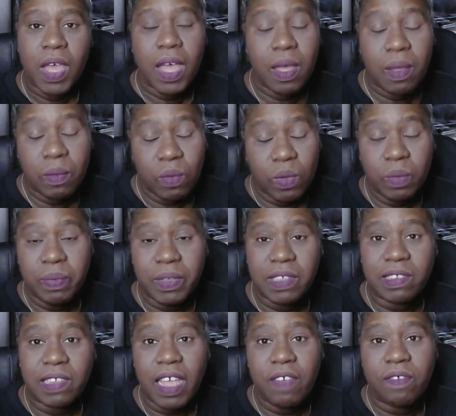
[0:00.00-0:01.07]
will be
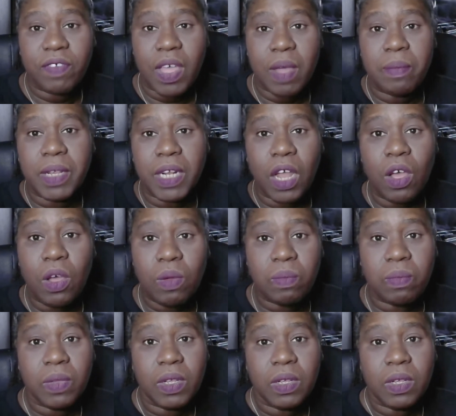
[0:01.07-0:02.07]
safe coming home.